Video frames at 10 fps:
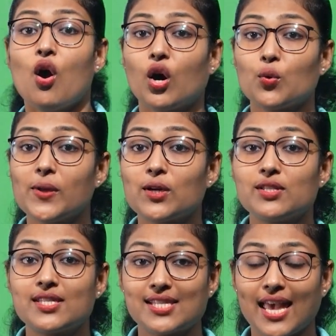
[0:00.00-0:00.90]
Or we
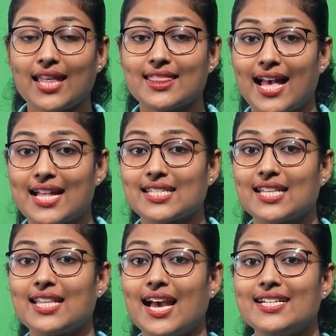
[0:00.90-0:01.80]
could say that
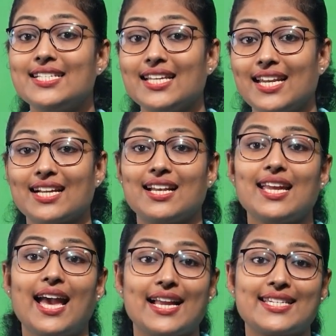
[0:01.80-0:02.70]
they are
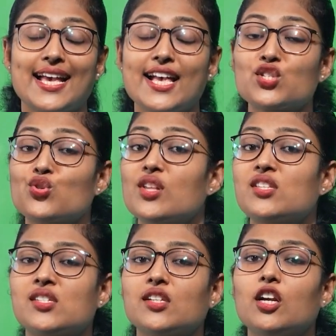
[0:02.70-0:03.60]
directly attached to the
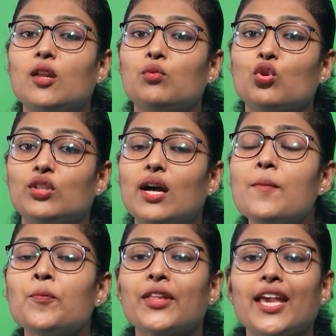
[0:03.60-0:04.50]
sternum through the
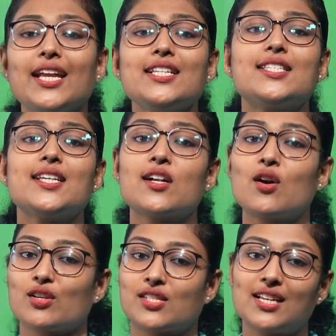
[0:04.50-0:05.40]

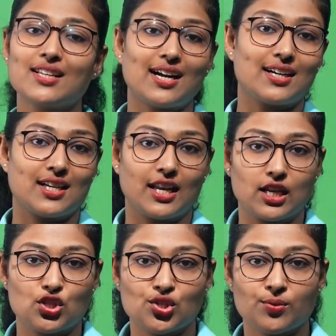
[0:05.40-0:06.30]
intercostal
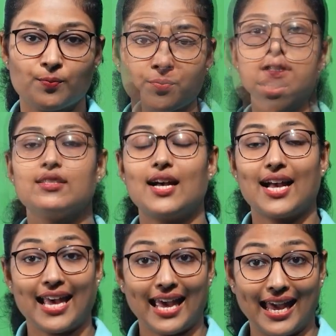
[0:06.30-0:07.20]
cartilage. The
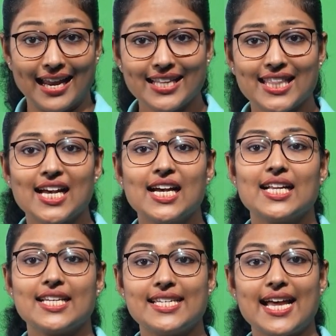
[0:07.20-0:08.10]
8th,
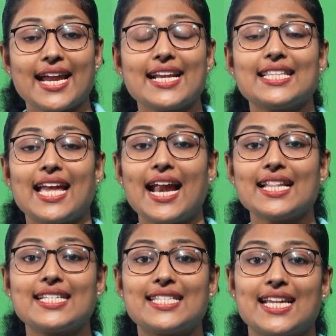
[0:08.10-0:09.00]
9th
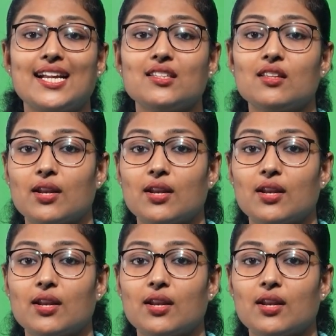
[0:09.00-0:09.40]
and the 10th